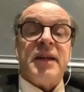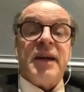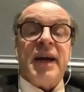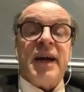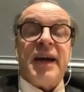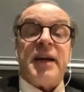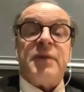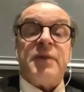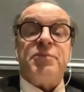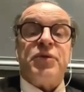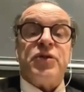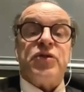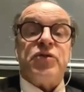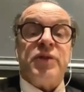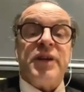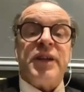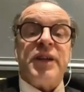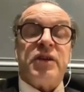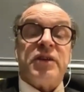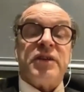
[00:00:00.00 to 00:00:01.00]
I can put
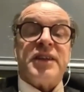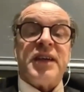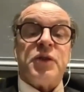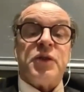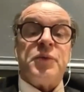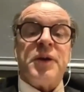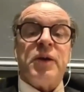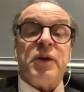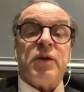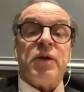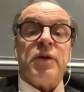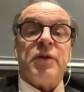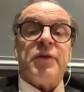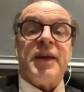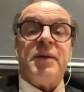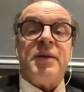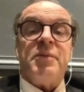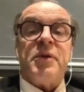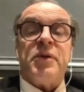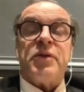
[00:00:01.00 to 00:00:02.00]
you in contact with all of
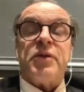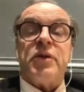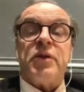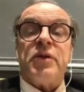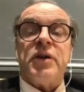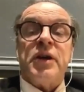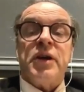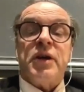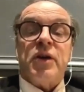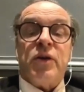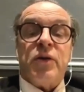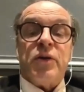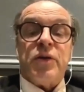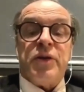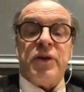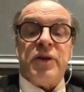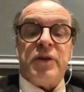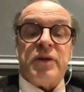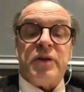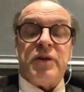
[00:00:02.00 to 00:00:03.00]
them,
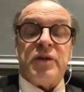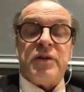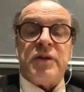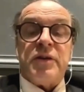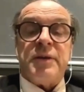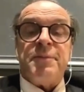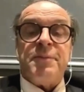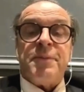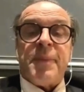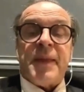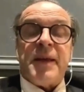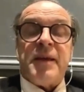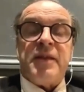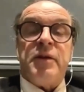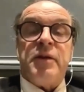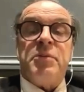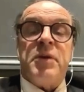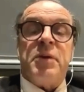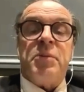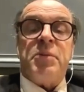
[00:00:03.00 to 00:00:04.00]

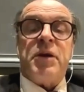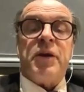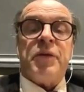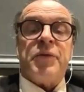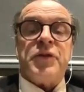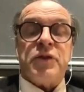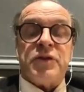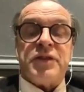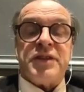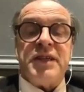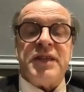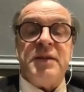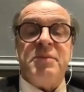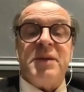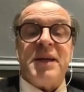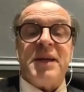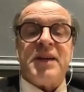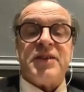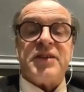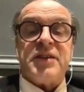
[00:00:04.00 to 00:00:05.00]
the member of your team,
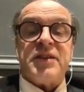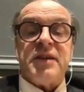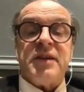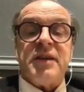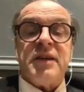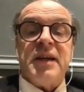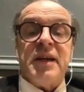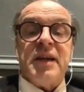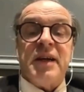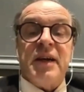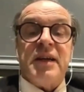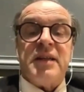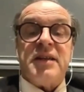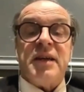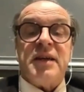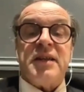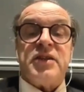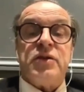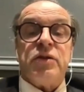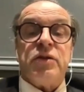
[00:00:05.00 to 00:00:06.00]
because
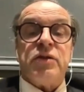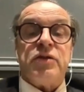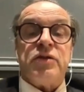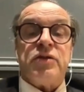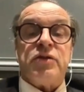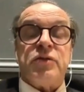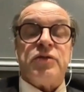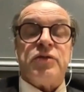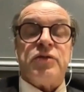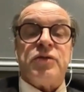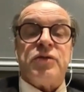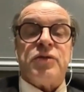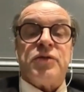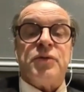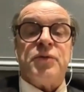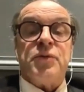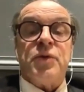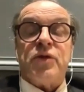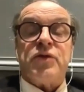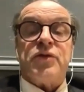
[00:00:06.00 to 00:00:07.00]
it's good to
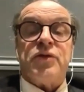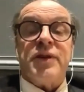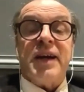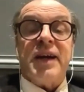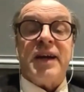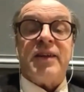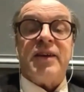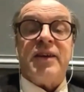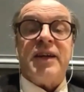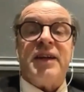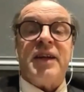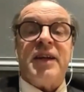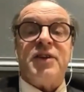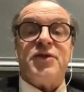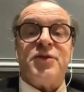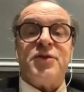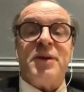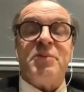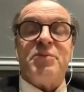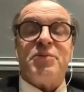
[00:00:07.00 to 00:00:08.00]
work together and
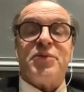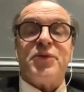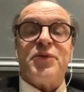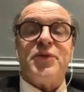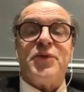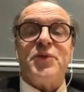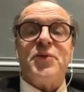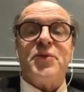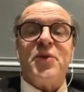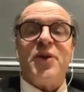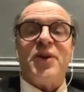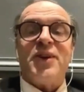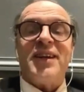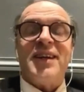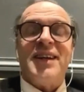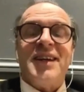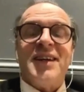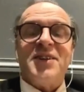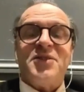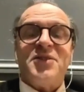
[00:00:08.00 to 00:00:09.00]
to improve the world
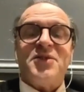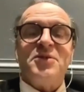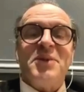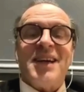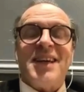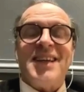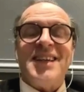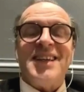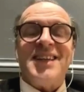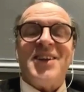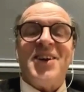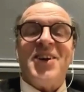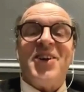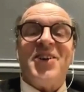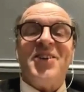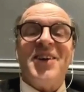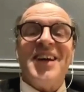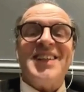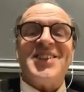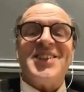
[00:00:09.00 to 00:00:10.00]
to make it a
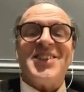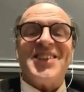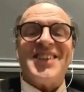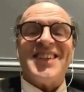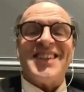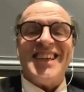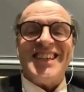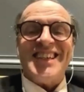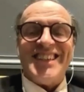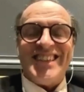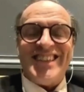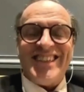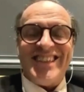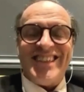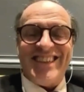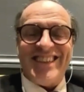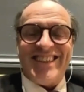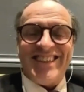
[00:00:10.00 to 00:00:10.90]
great success.